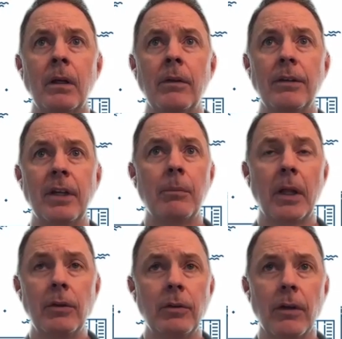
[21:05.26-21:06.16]
The example I
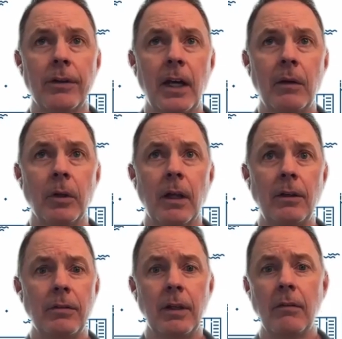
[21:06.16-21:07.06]
use all the time was I
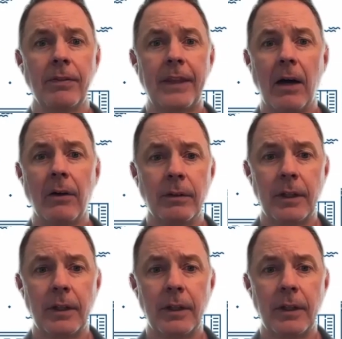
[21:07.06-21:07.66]
used to have 1,000